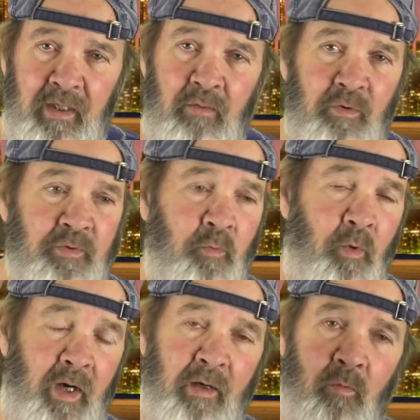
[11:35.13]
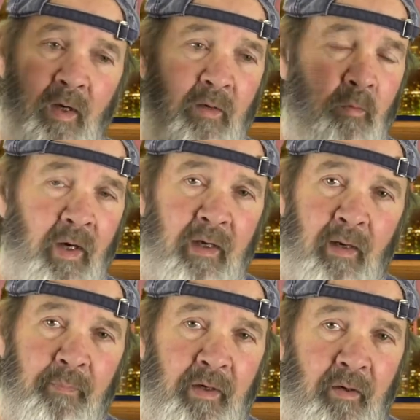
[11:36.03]
He was way, way, way
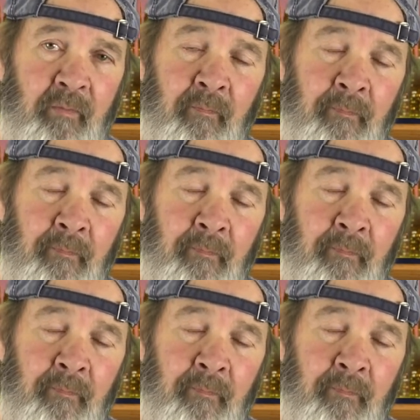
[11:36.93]
up there.